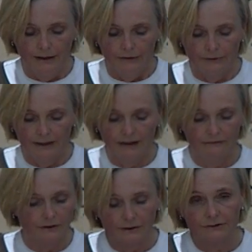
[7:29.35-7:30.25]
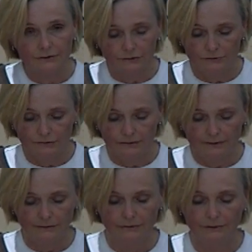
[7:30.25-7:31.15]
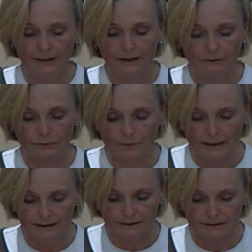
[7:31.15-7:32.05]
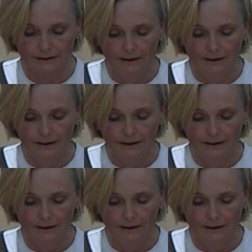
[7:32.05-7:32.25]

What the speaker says: You have the Constitution, you have your rights.